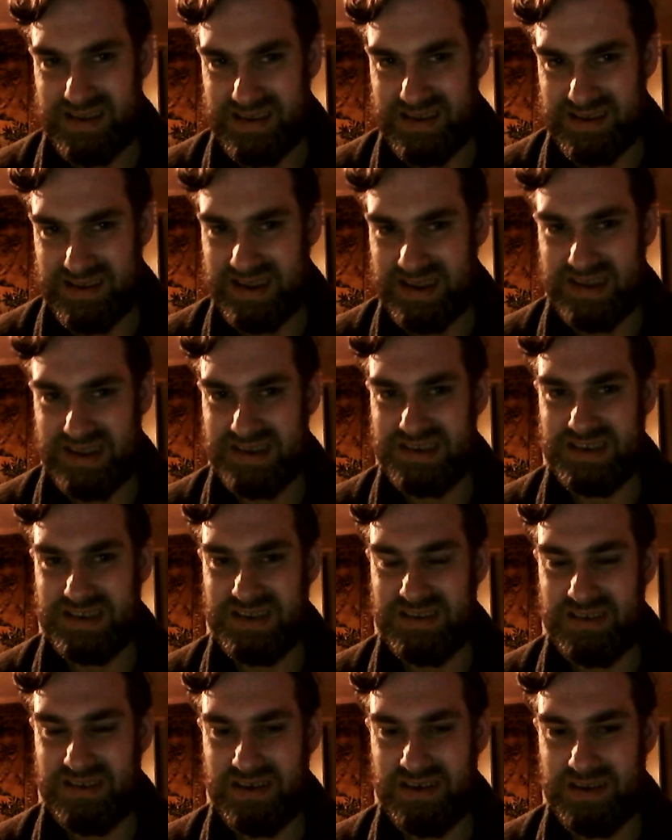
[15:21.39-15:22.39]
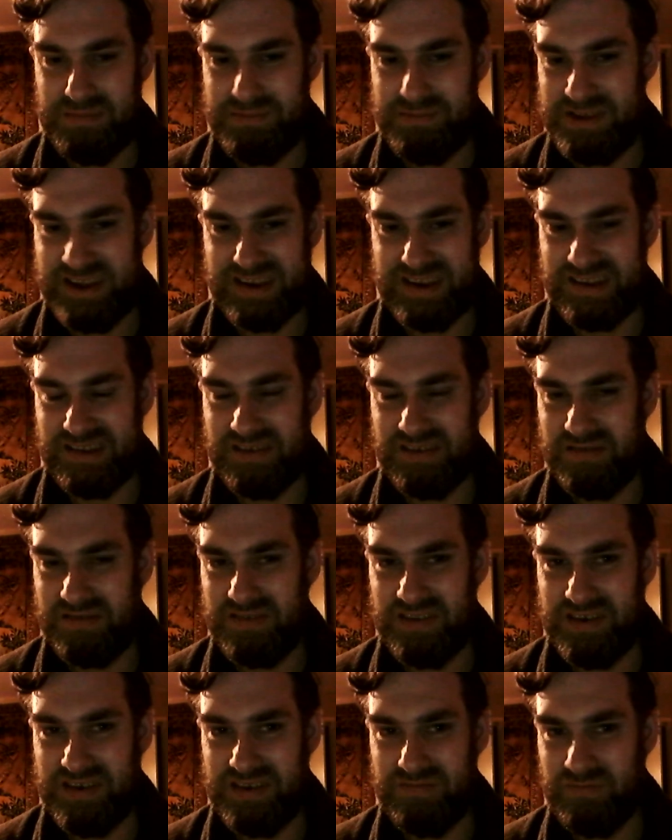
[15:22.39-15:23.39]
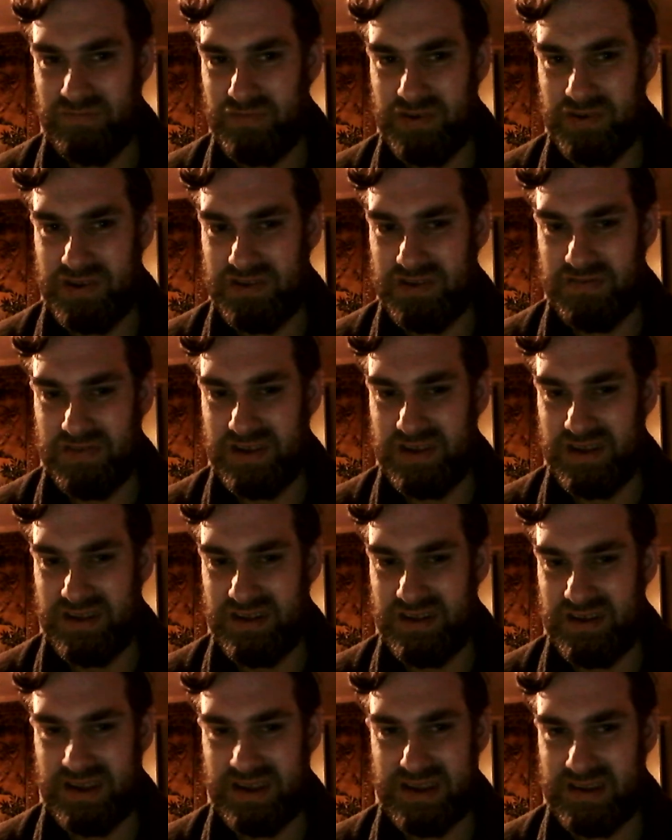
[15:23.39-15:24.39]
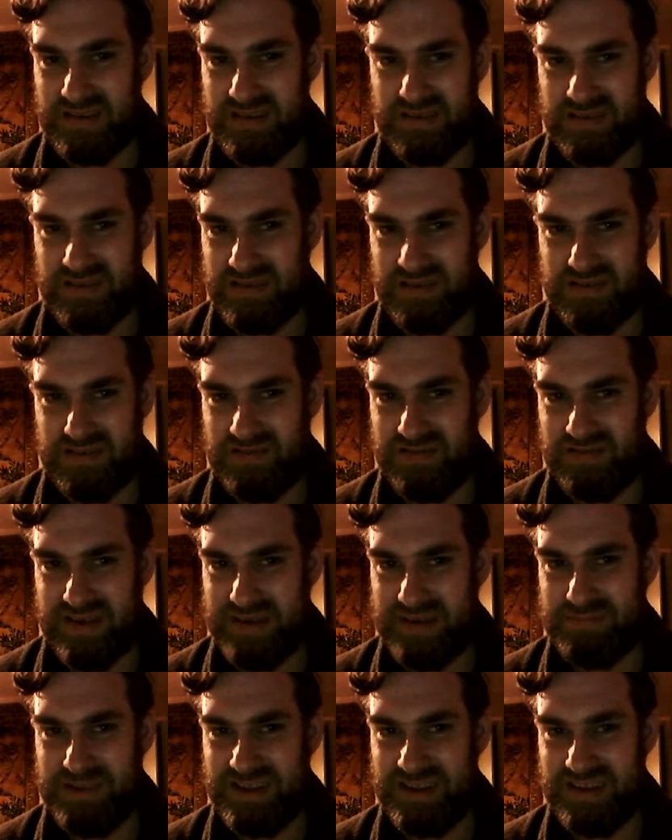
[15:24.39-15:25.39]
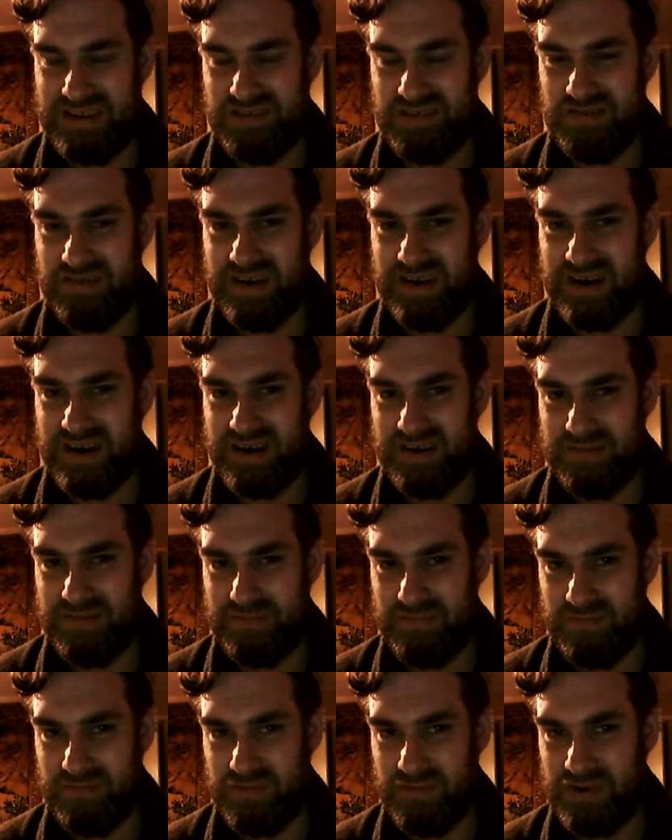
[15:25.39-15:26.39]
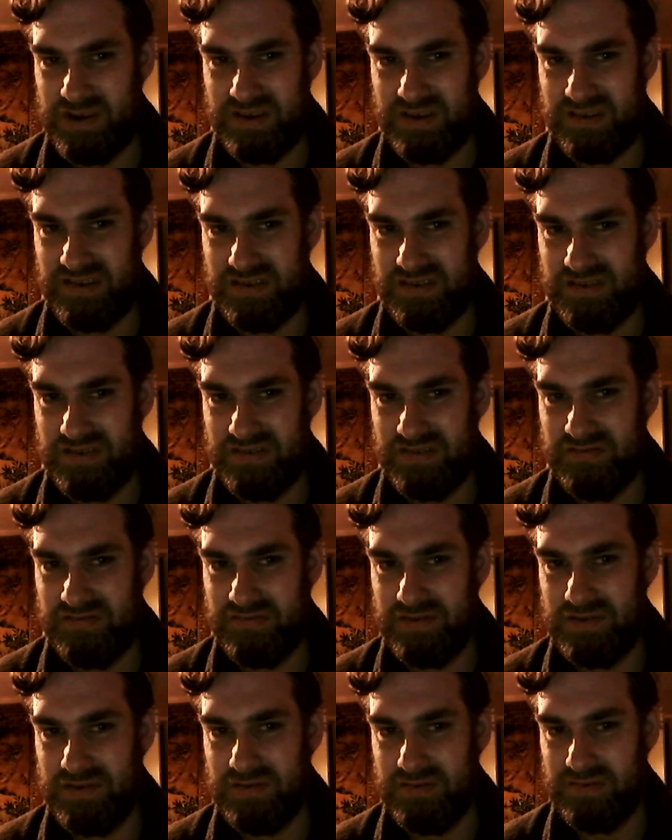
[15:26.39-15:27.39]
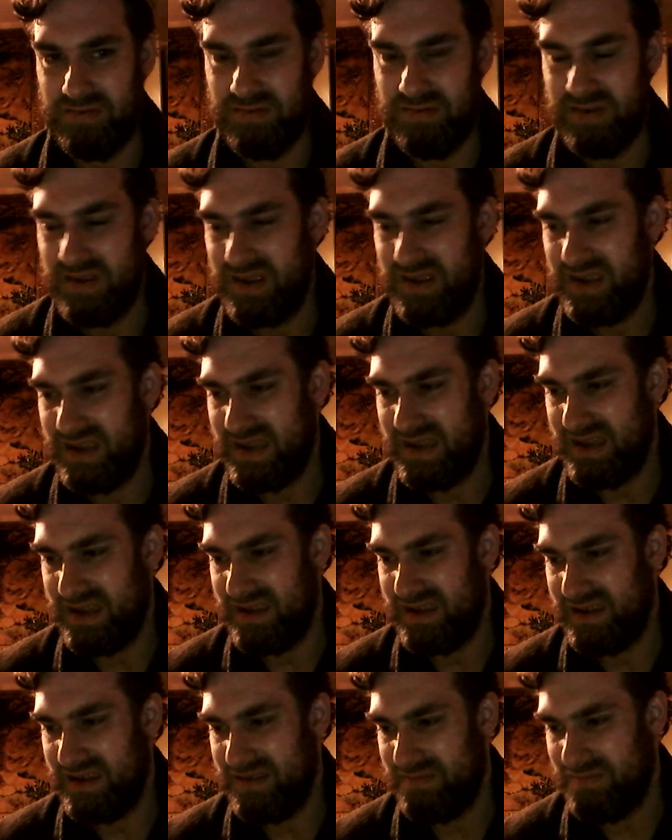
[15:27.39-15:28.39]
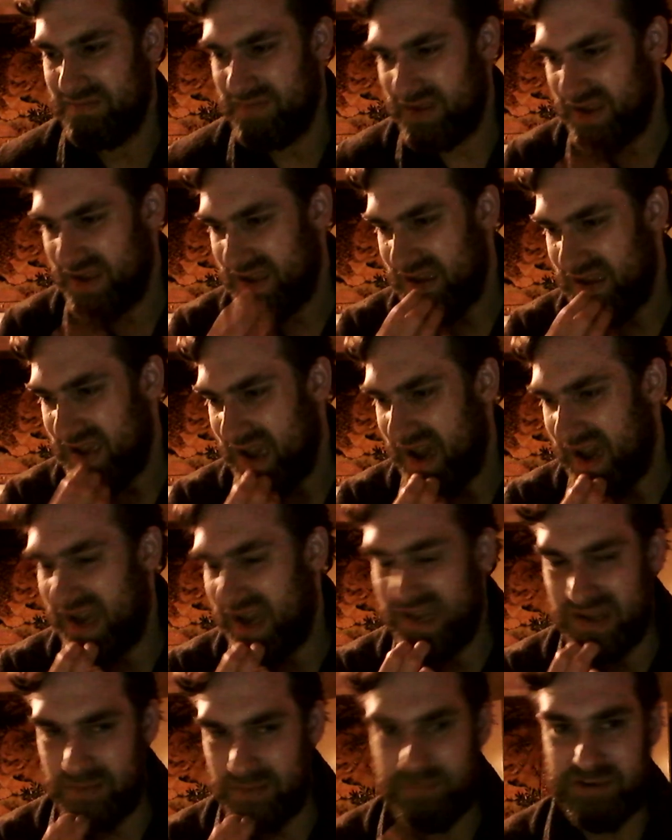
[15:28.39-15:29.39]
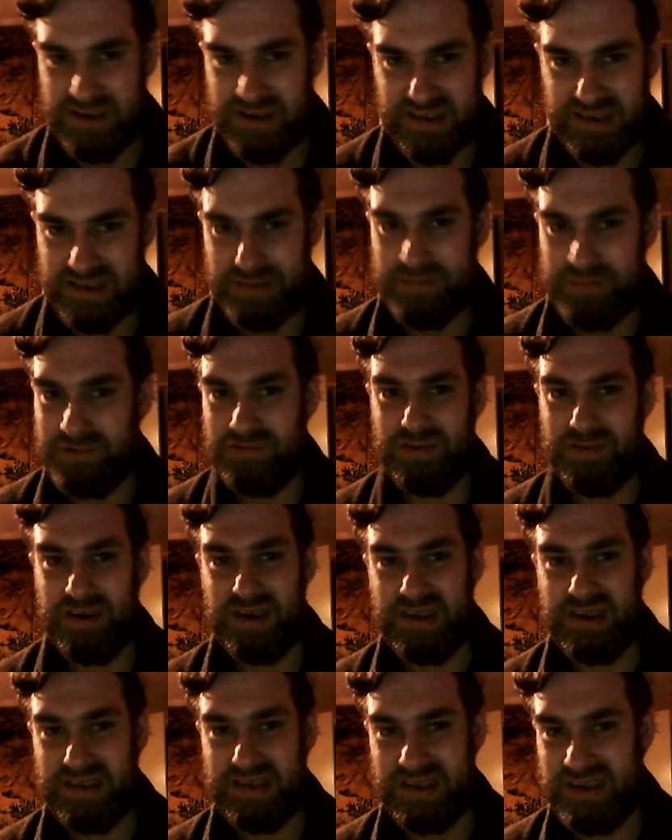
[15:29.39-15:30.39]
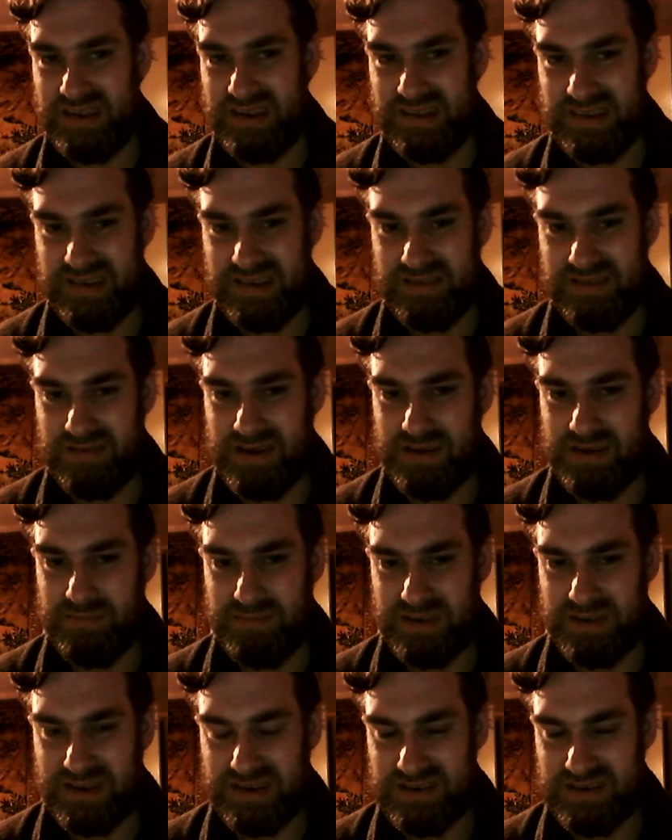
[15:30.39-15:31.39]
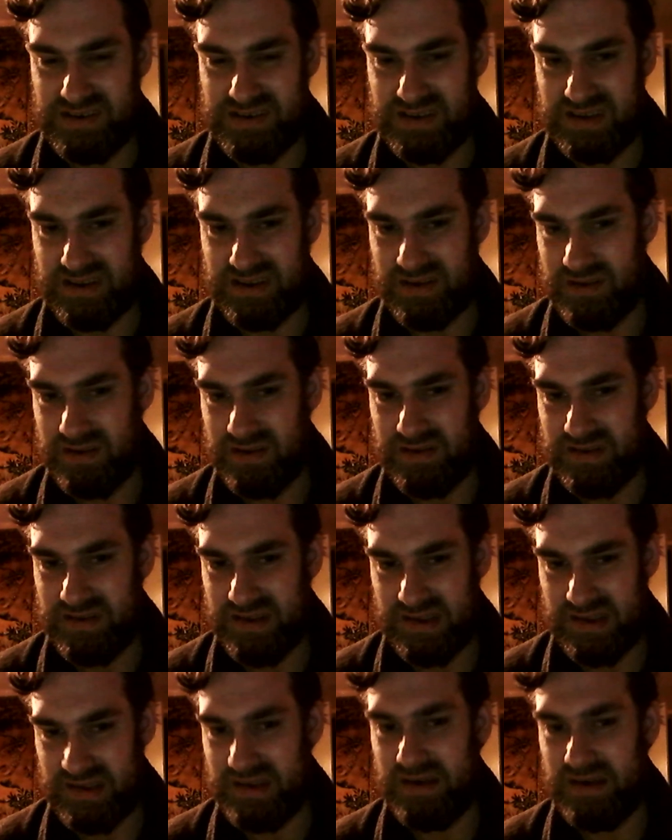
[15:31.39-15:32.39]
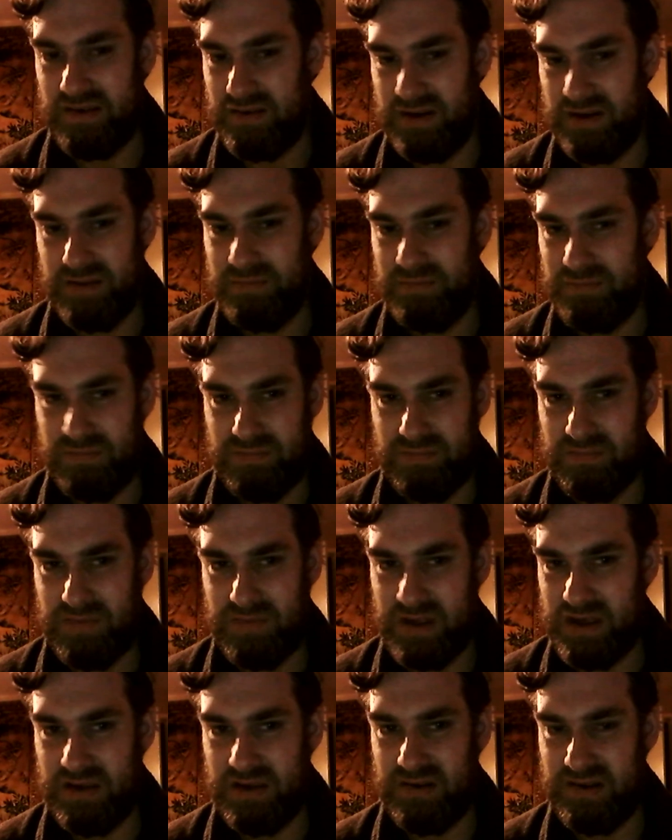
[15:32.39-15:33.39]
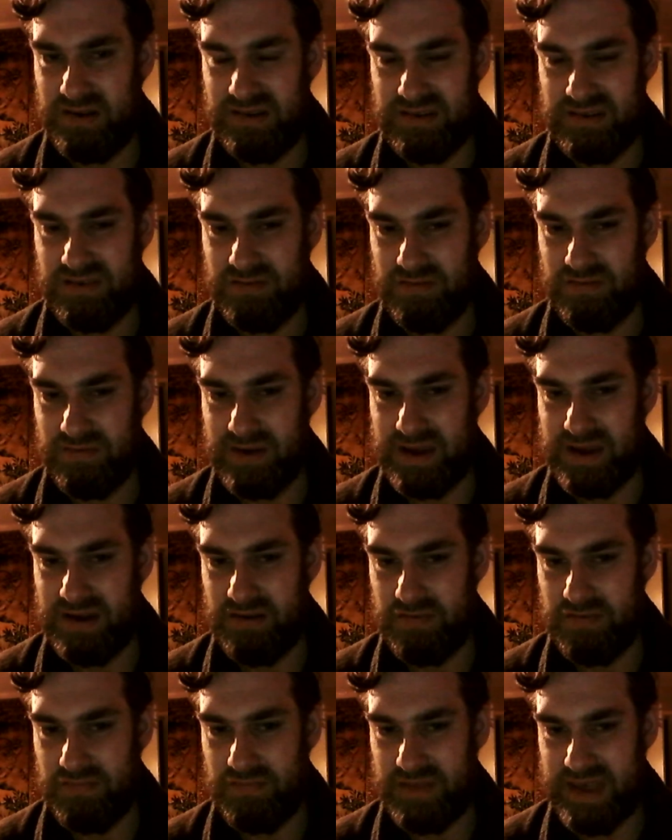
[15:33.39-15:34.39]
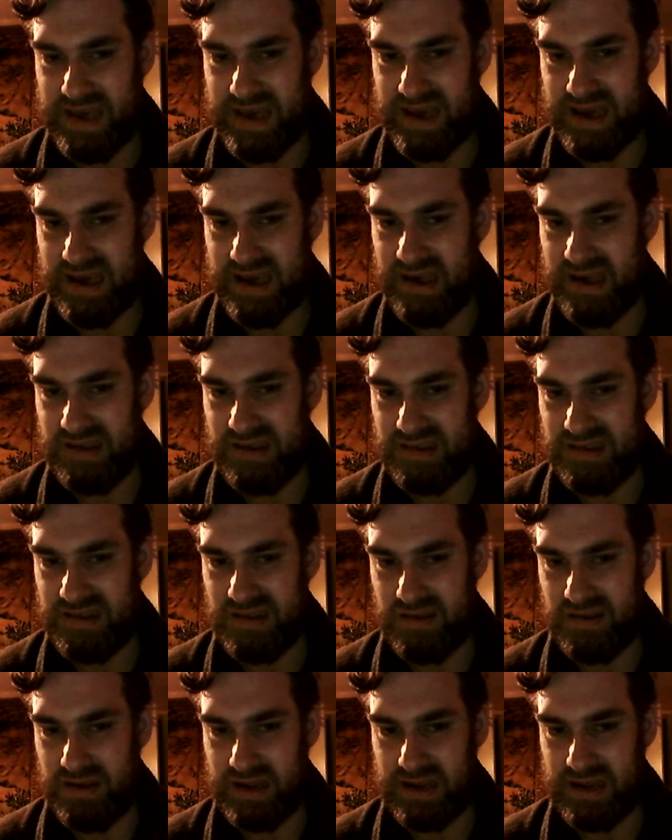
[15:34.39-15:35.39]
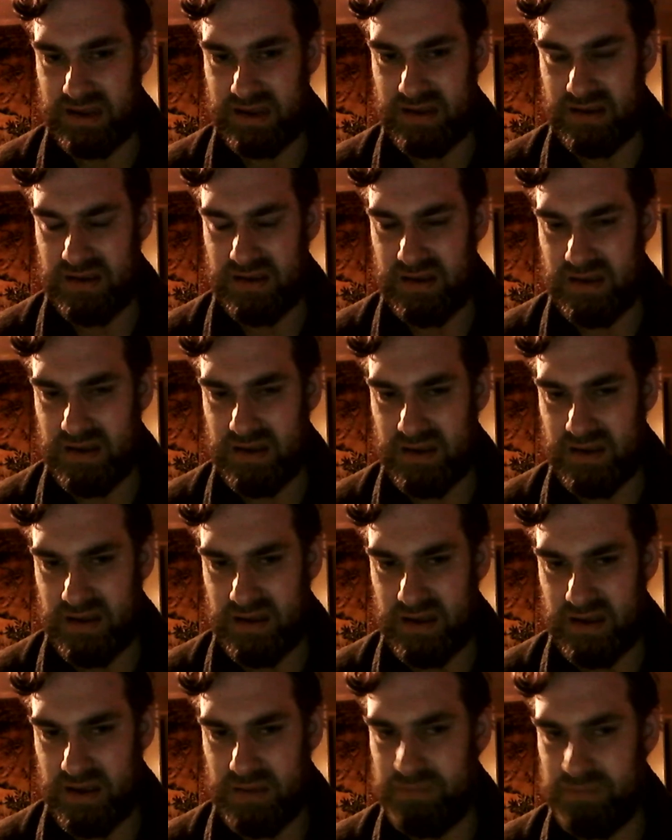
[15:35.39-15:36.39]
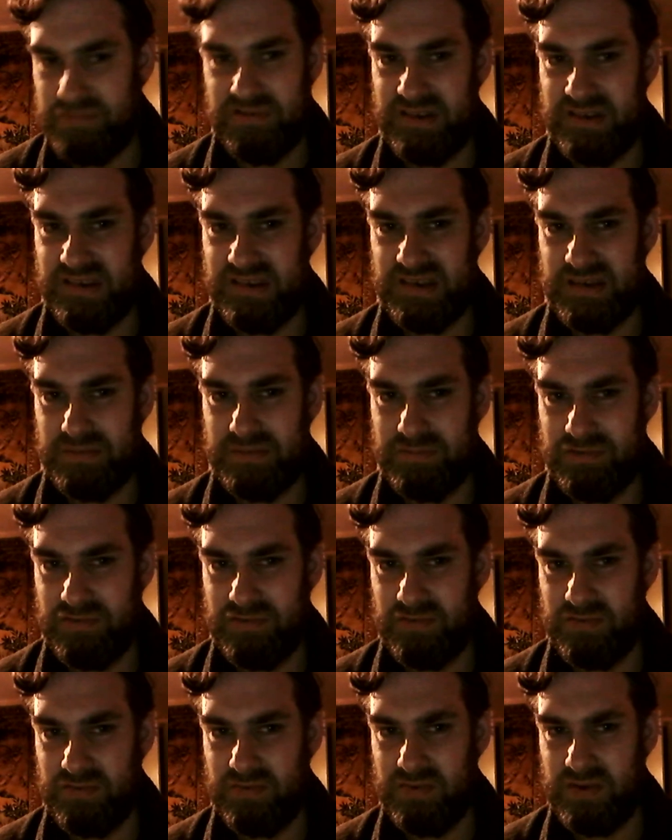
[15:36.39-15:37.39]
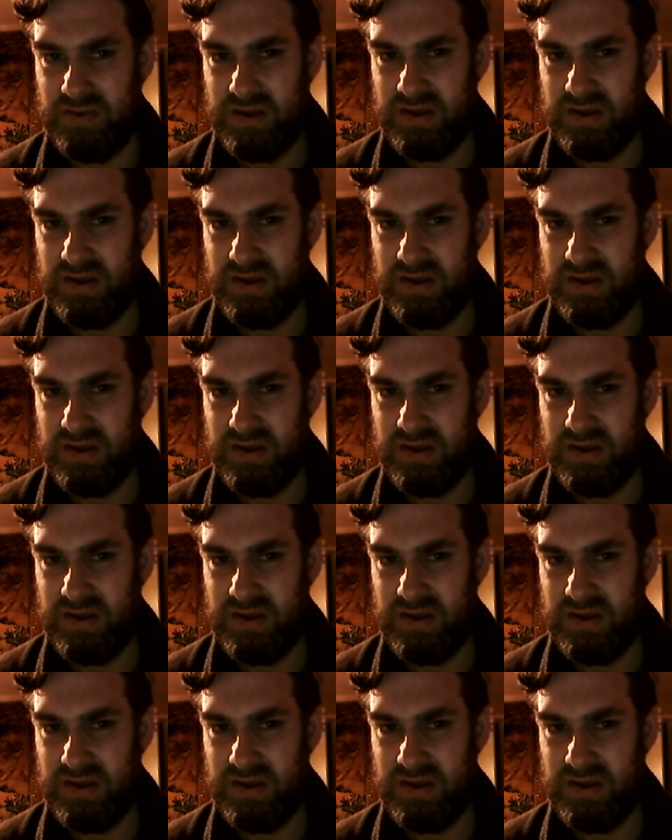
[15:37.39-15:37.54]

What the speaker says: and she like picks on like one of her like crappy little artworks on the wall, and the principal like turns it around because she kind of says, "Oh, I'm only too aware of that," as like a principal